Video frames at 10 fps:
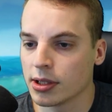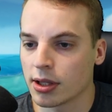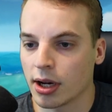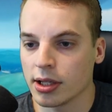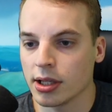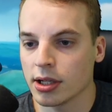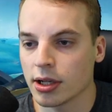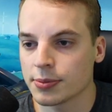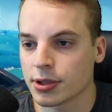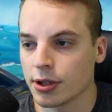lining it
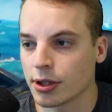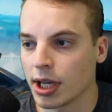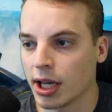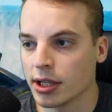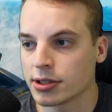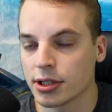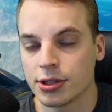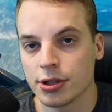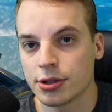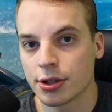up so your cannons can
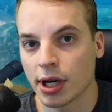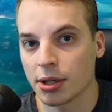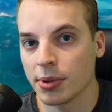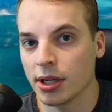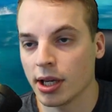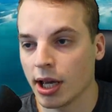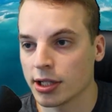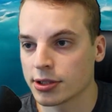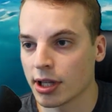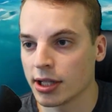shoot your enemy
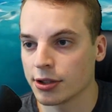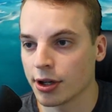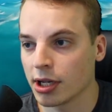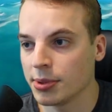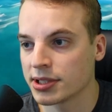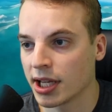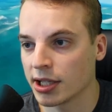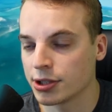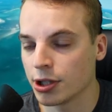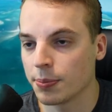and so that your enemies
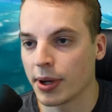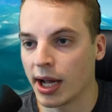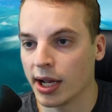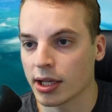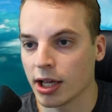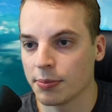can't shoot back.